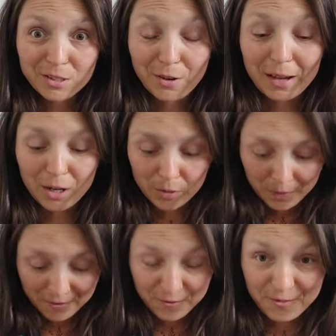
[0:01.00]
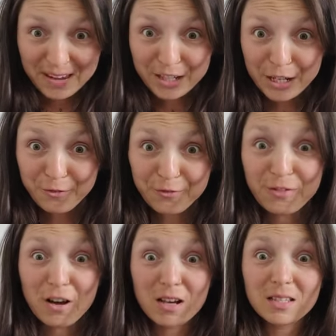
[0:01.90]
So I got my very
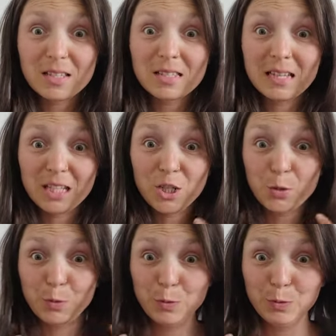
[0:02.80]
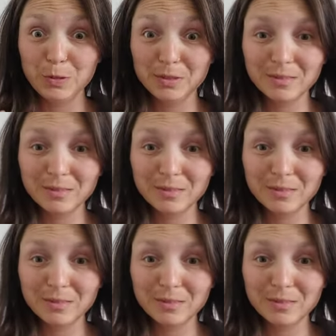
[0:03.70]
first tattoo,